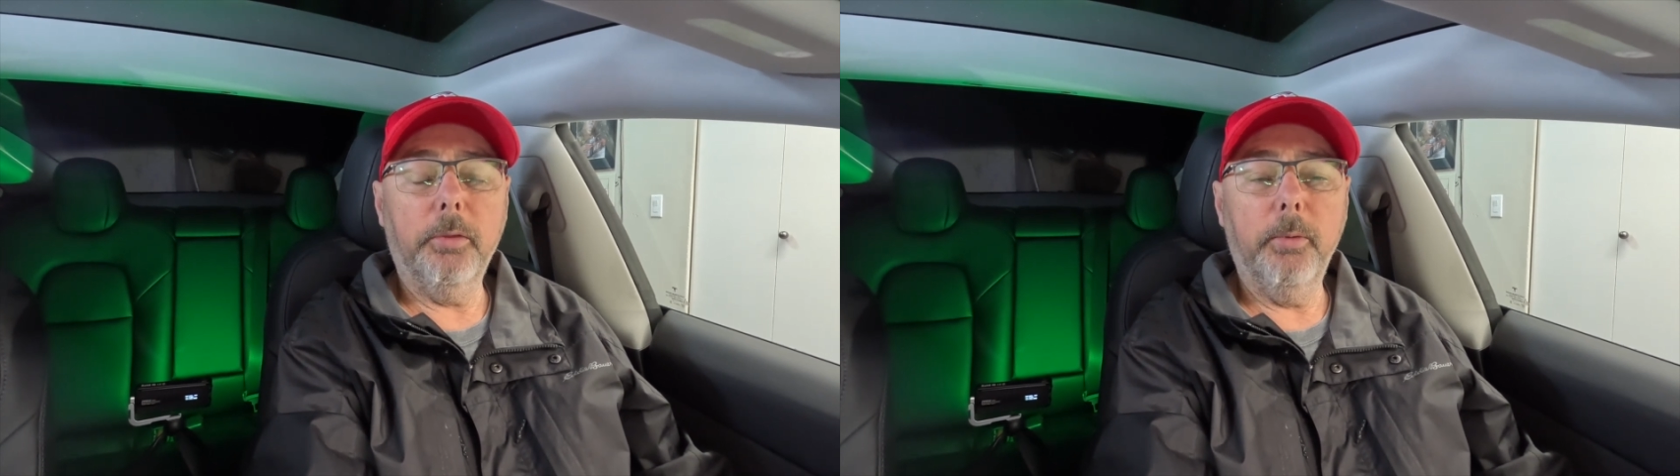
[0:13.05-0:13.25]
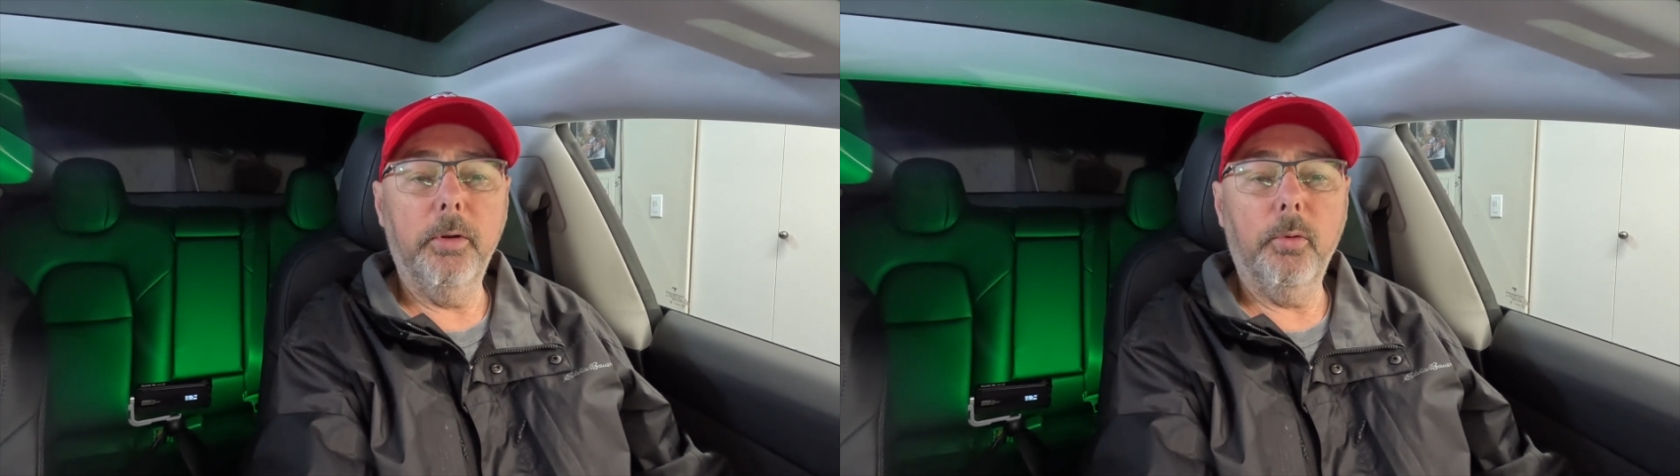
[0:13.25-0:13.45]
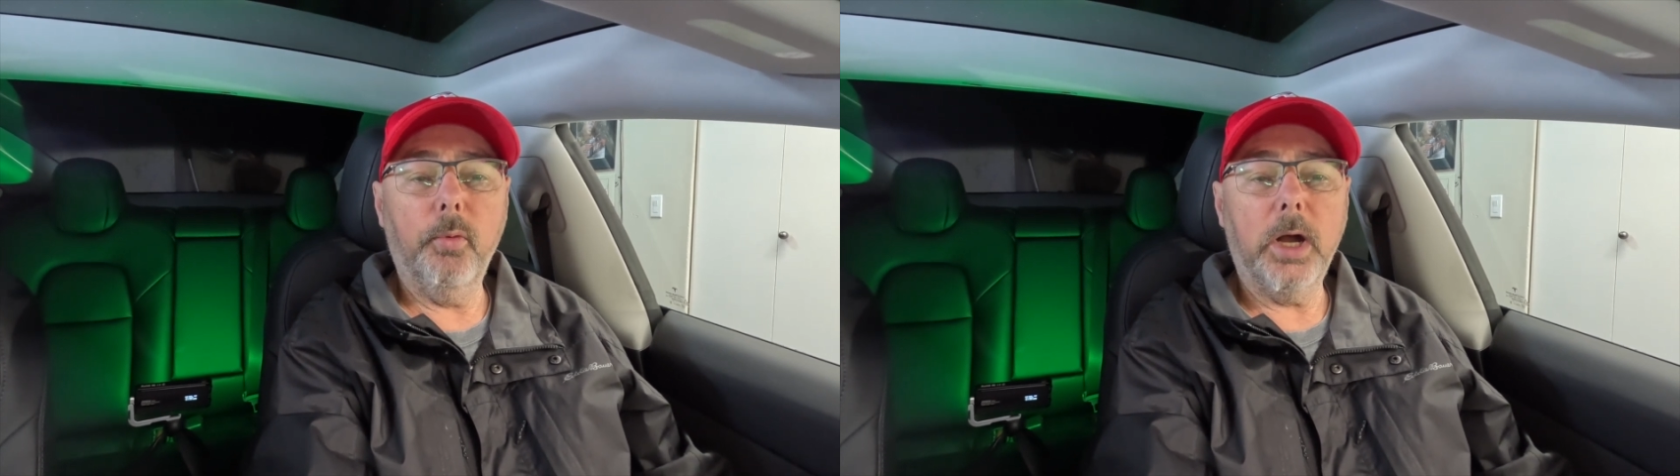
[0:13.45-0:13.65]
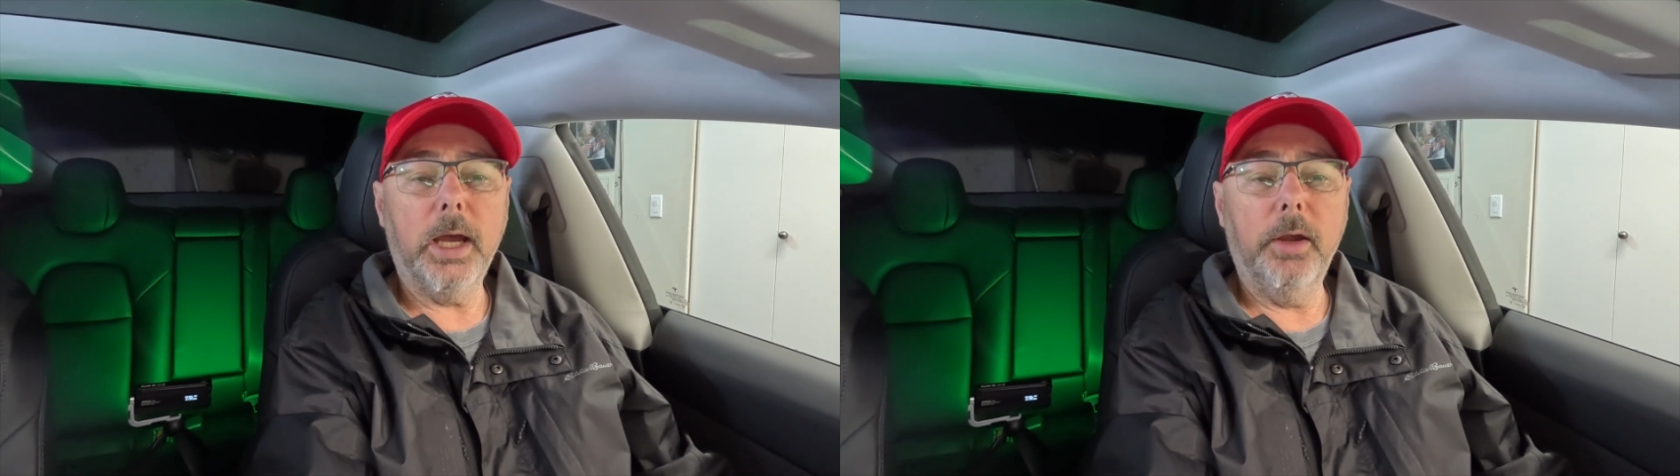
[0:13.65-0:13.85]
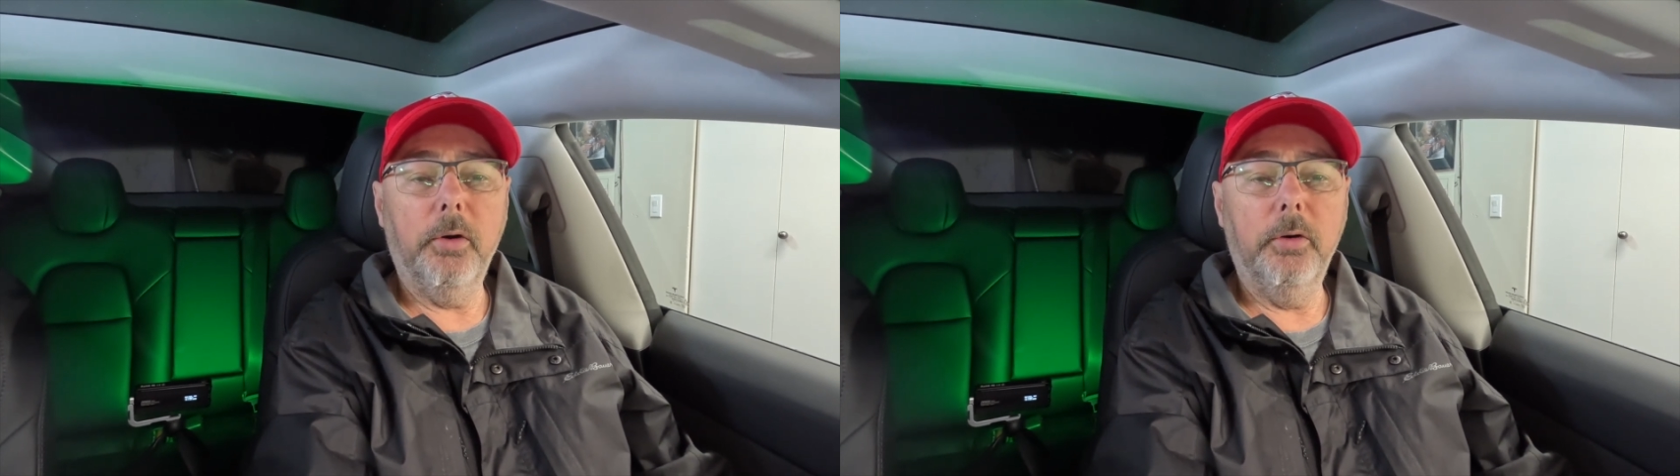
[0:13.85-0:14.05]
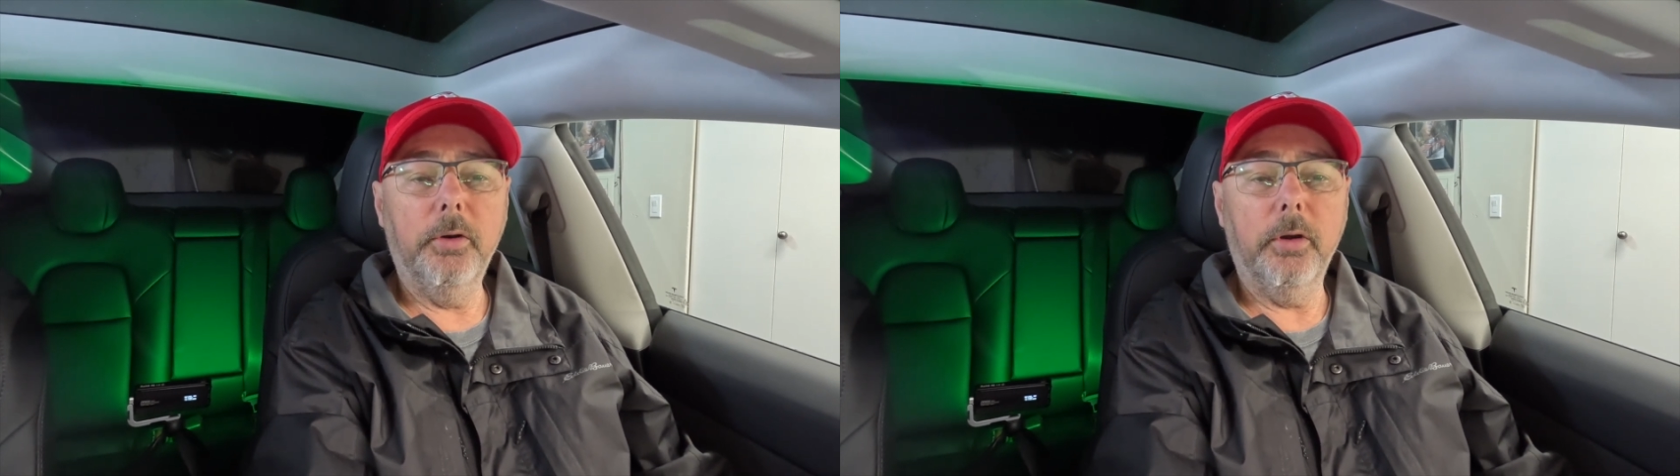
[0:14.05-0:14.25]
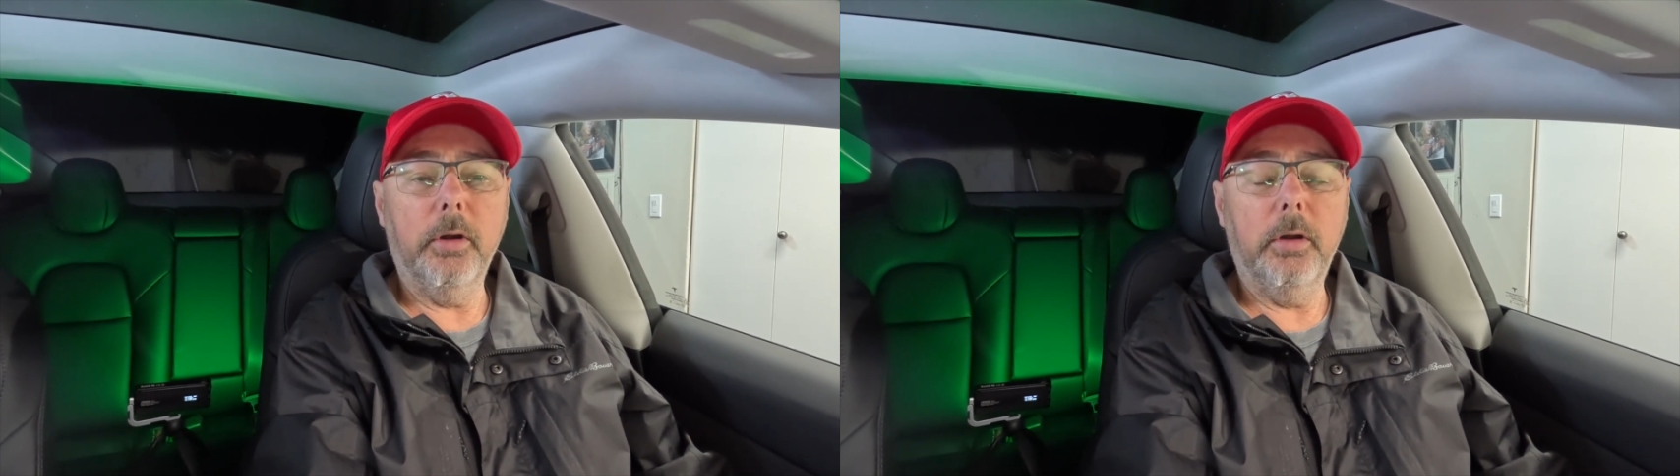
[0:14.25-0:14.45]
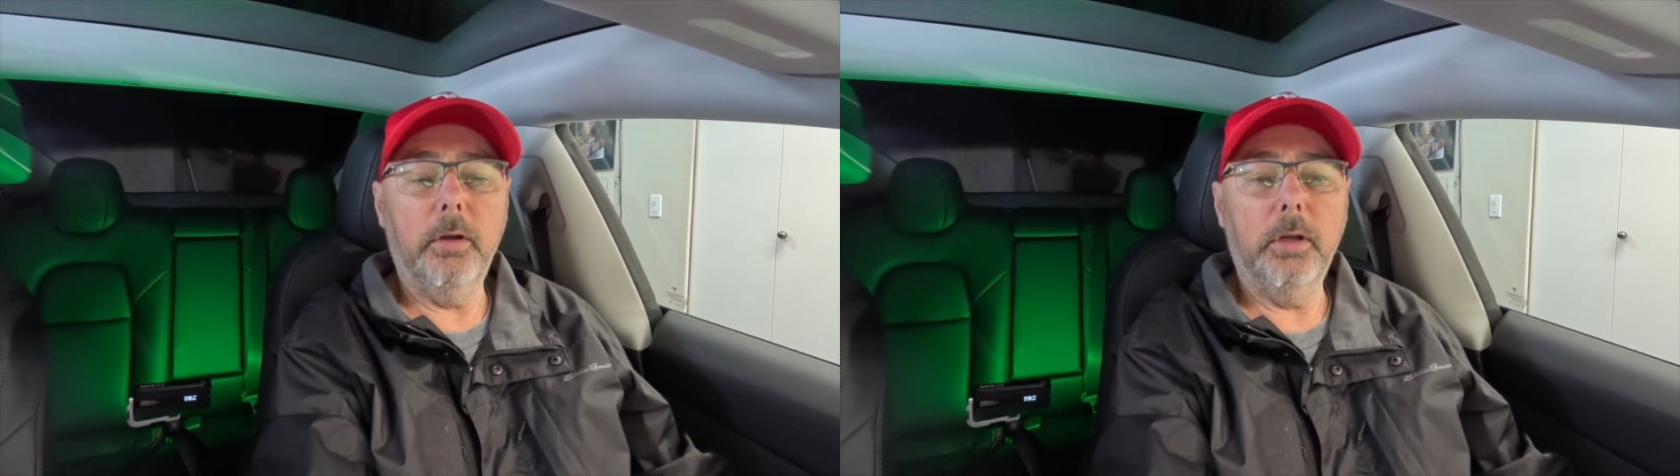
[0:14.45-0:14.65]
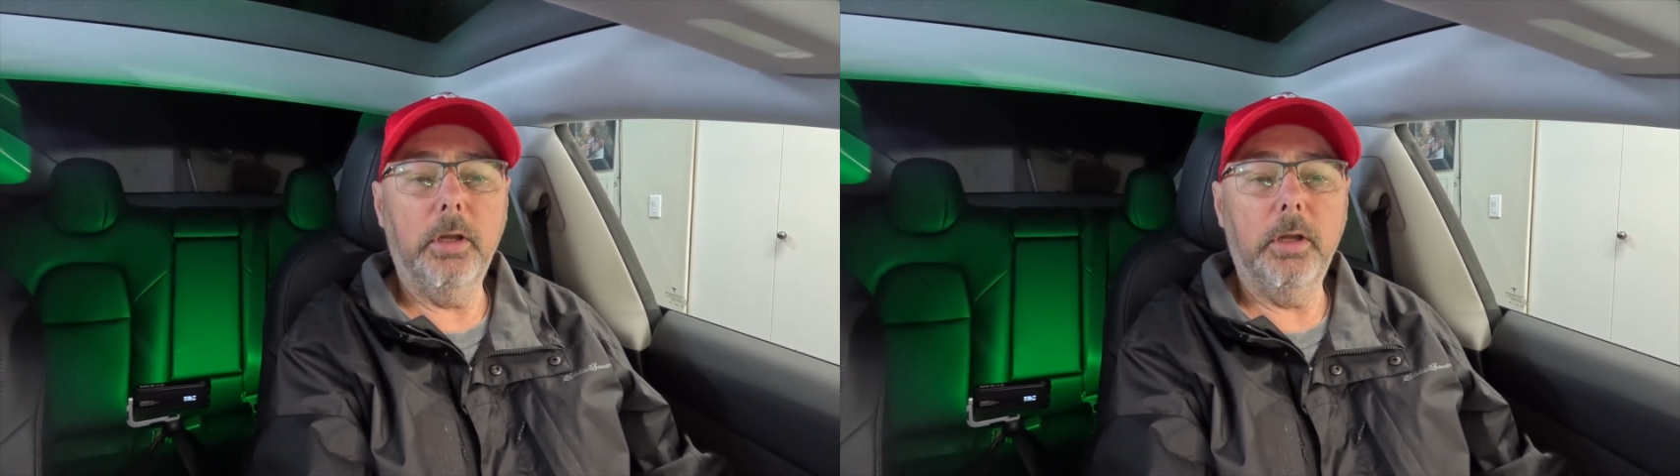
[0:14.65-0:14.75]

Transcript: 3 or Y owner,